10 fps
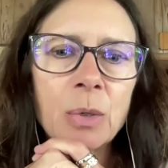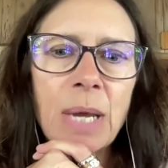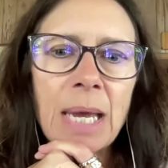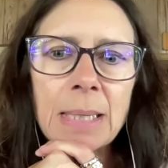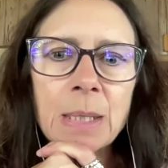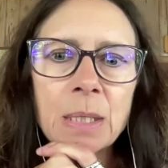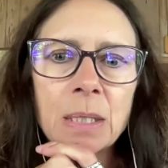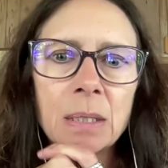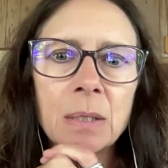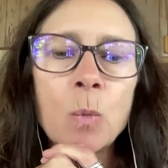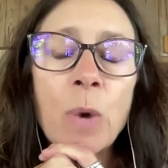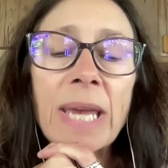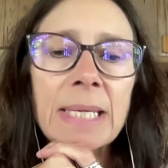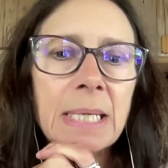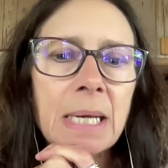has a
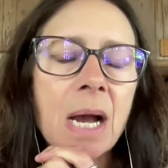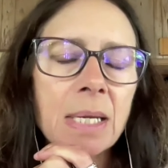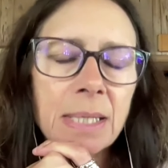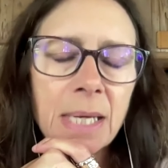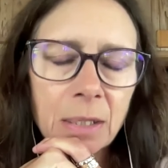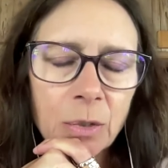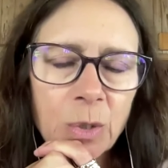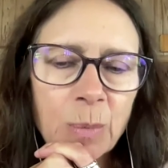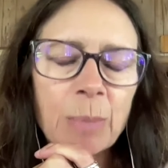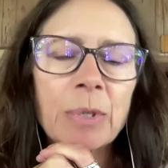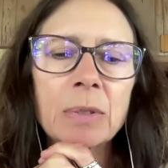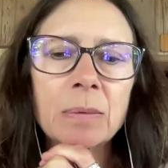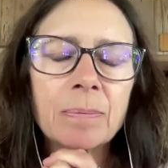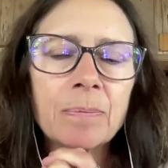way to contact those people.